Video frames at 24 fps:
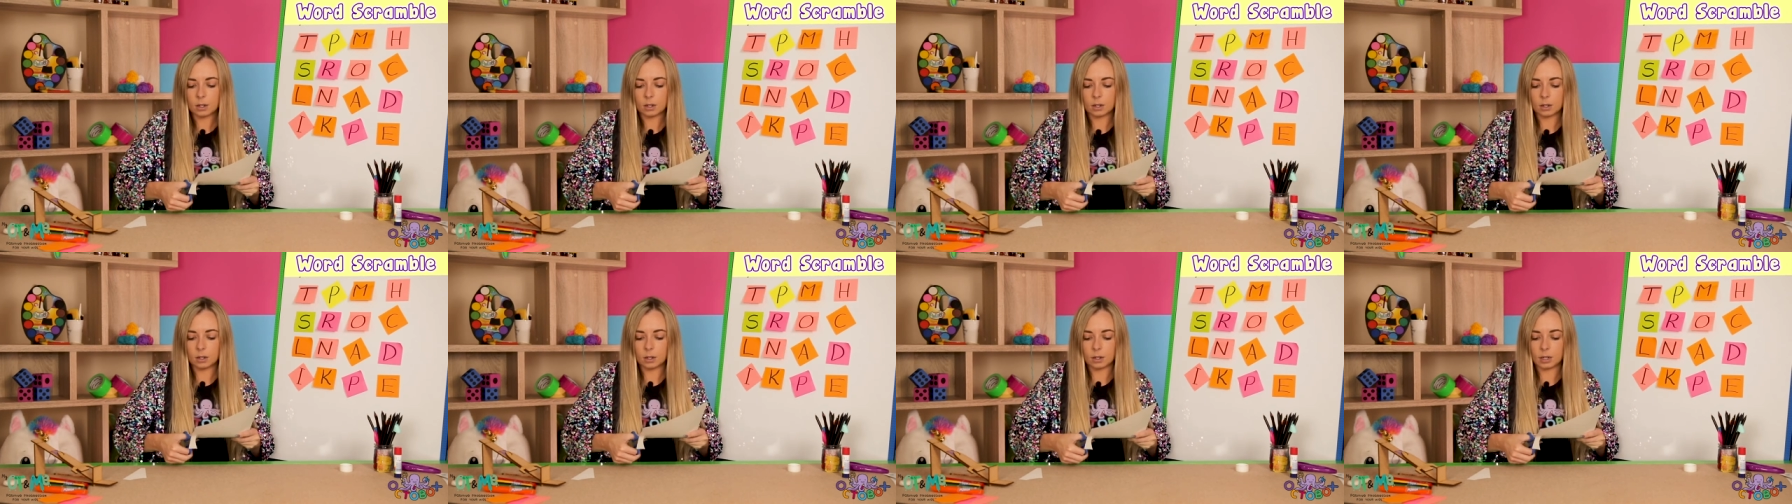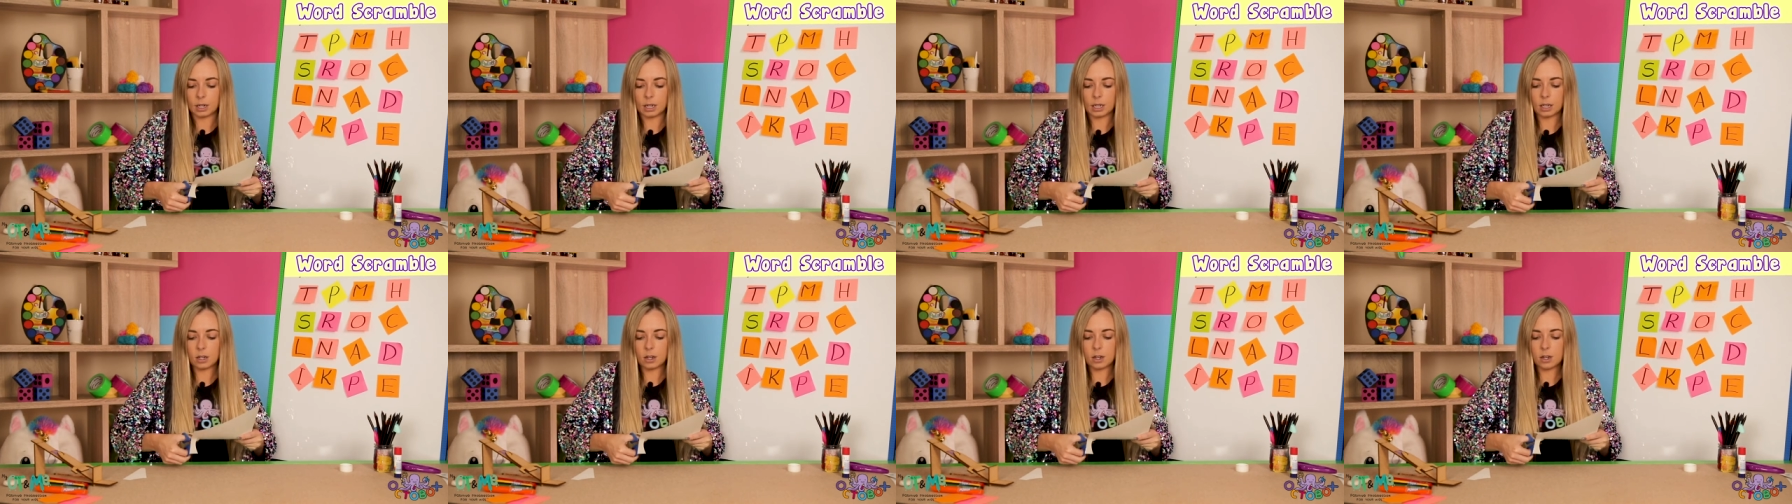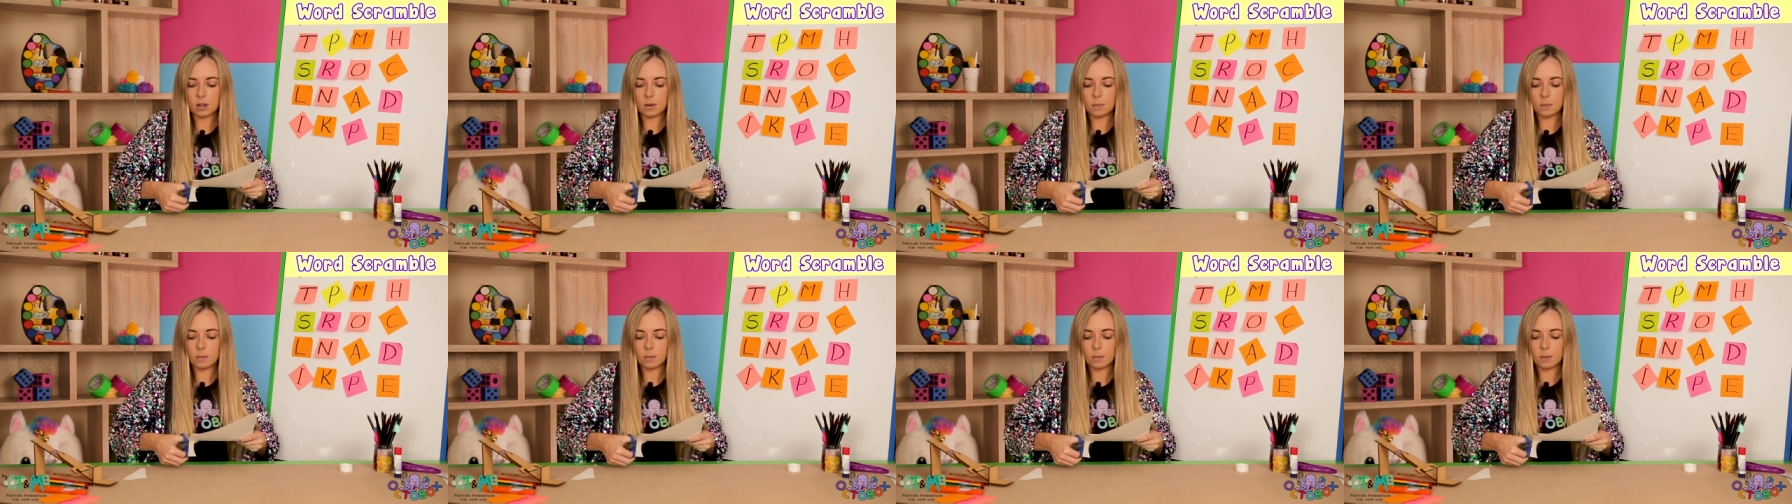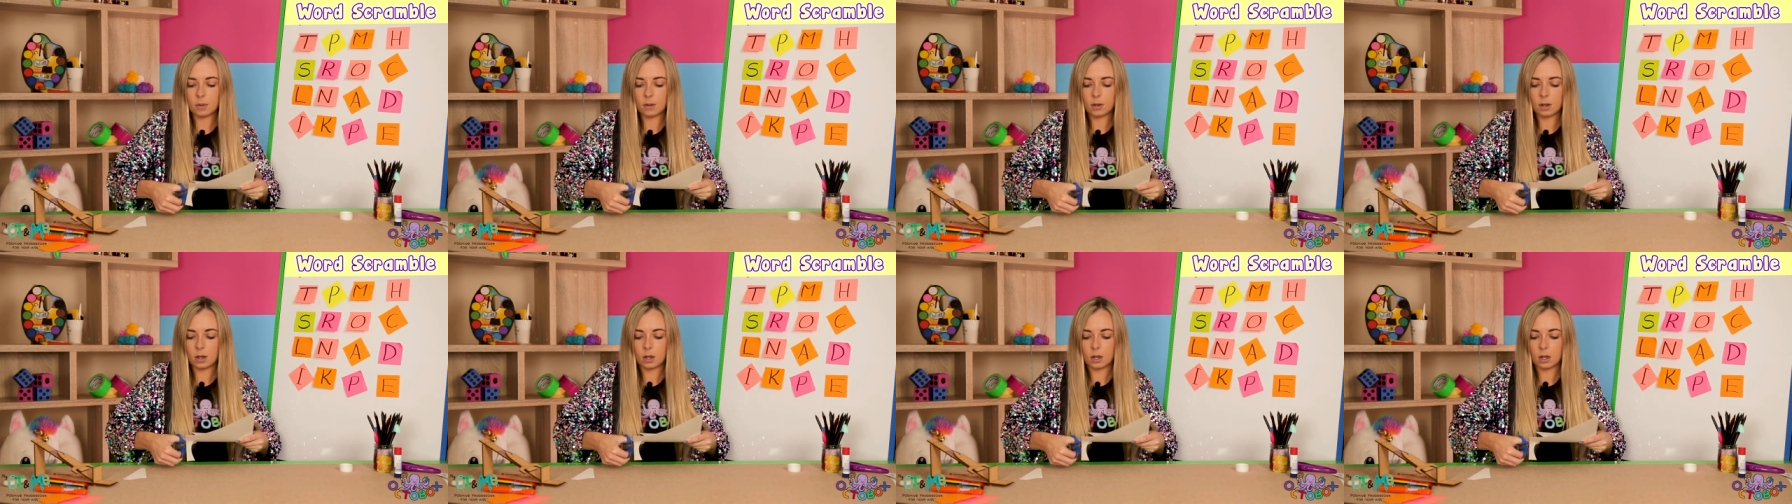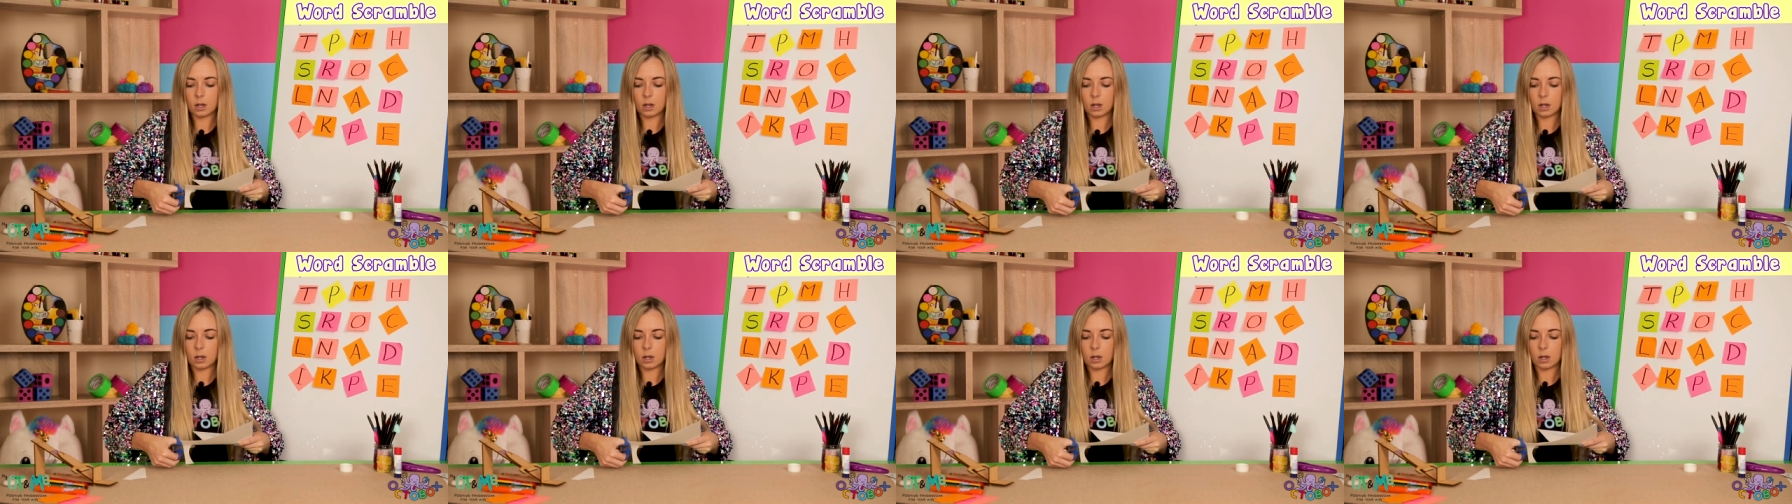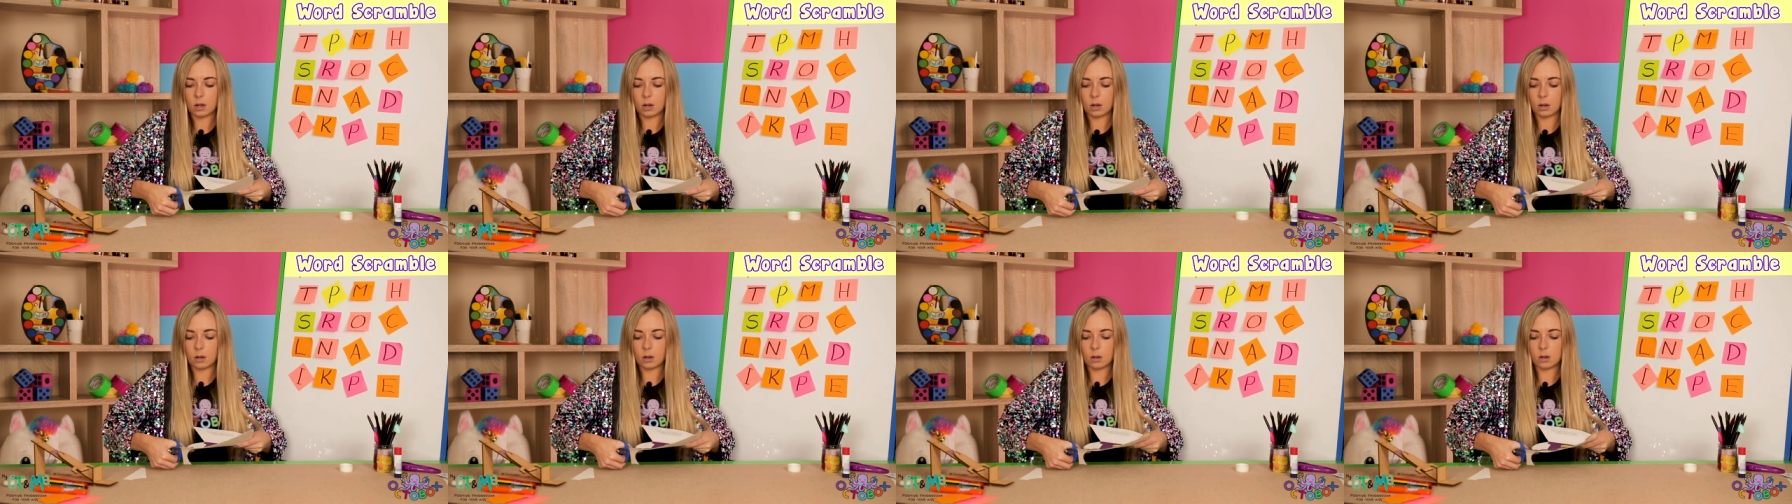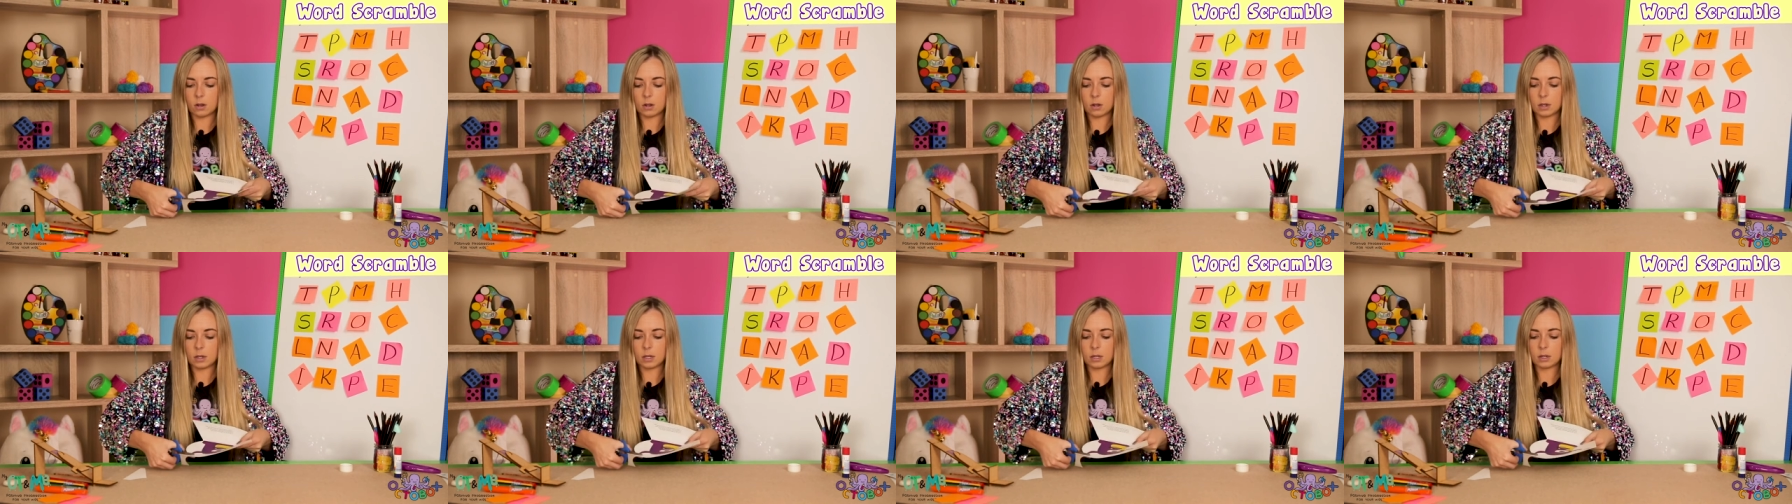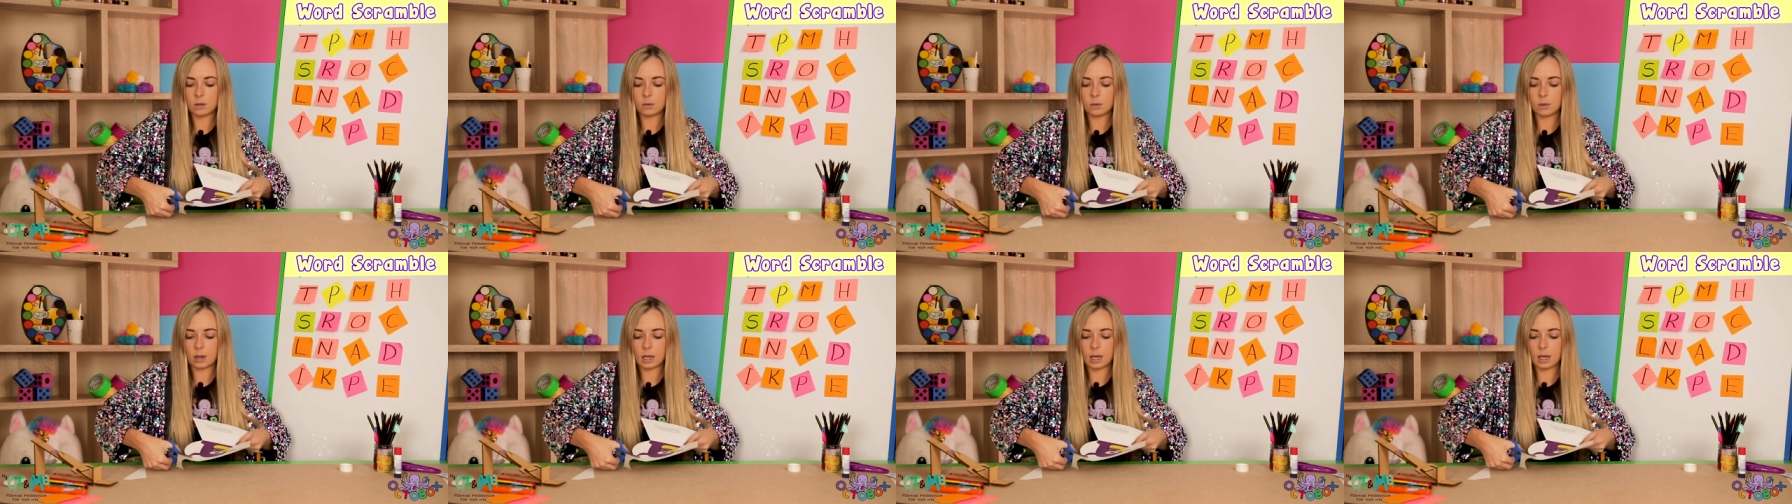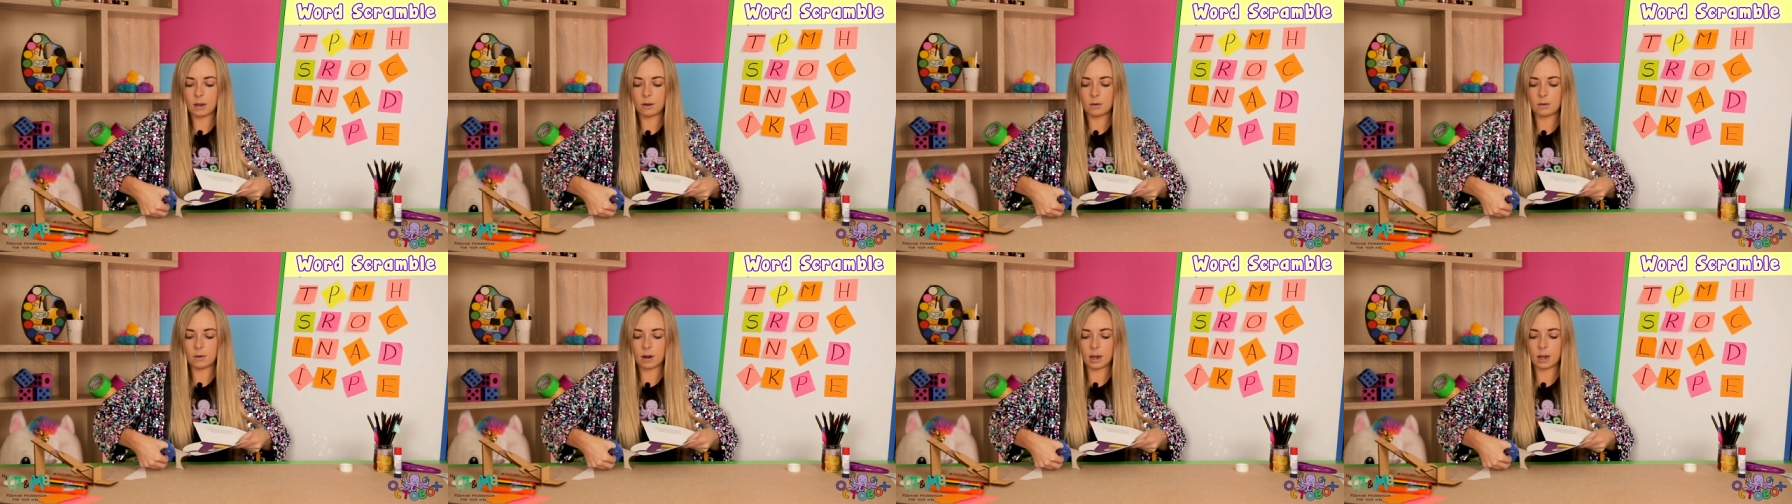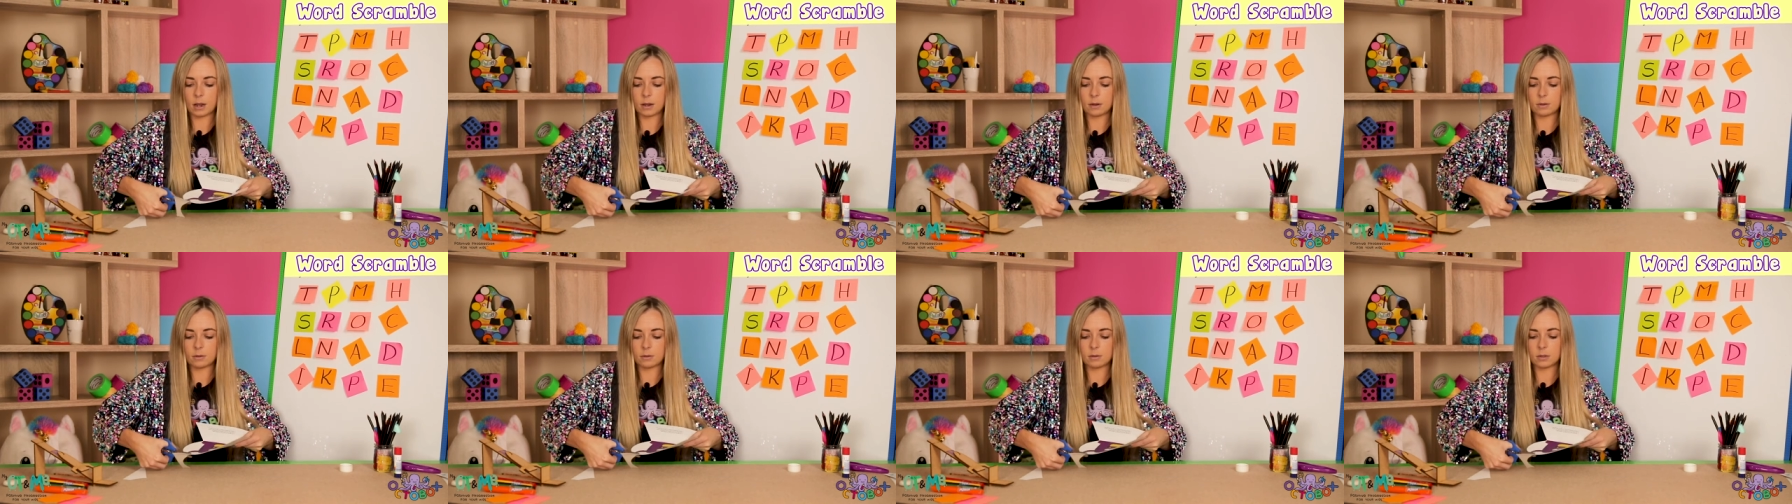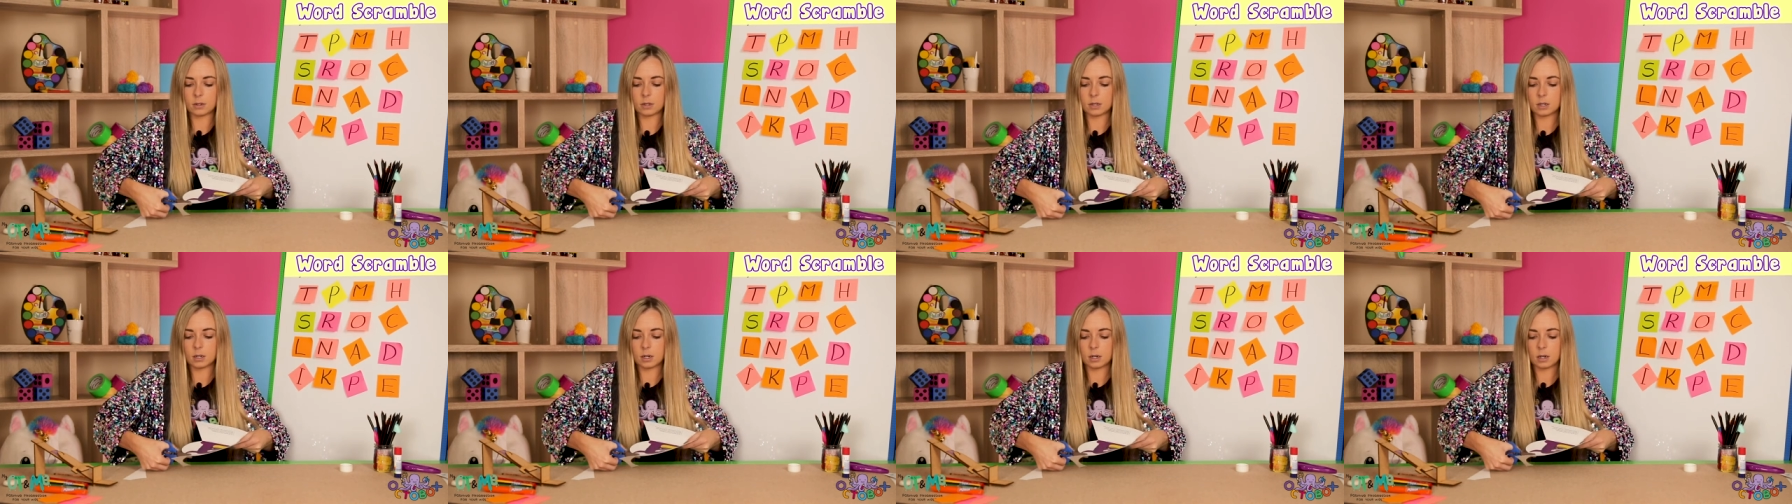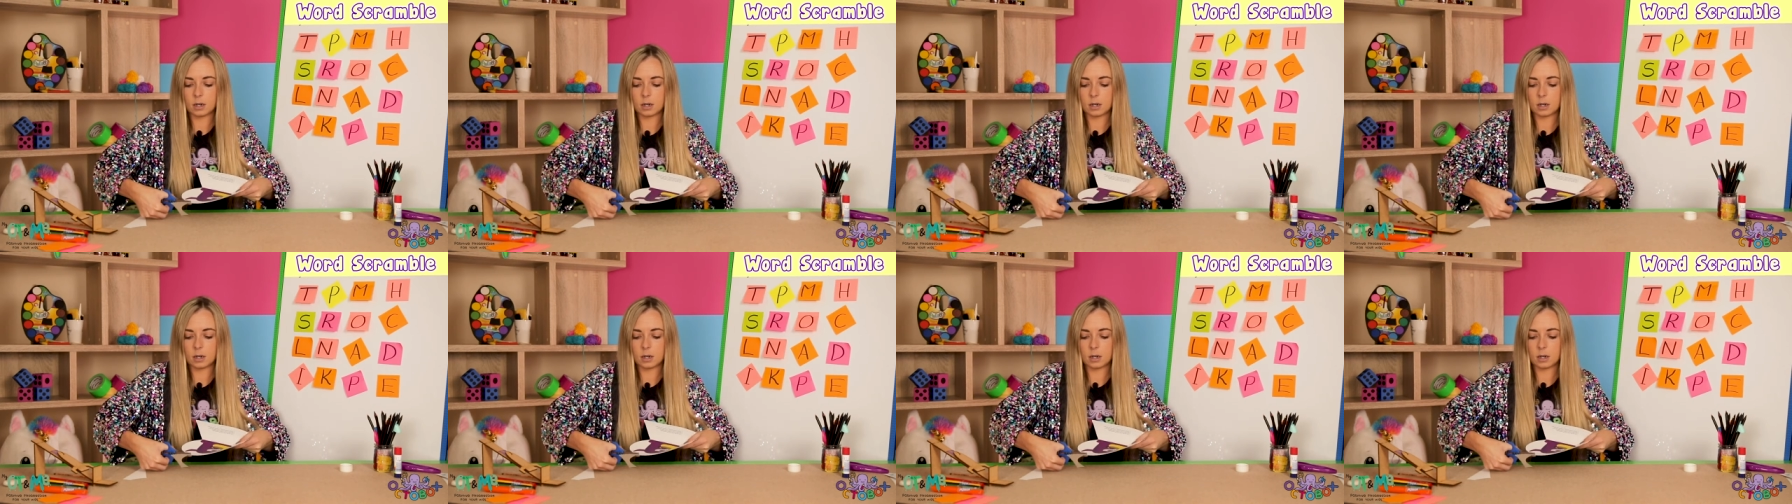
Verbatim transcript: Cutting up all the way around.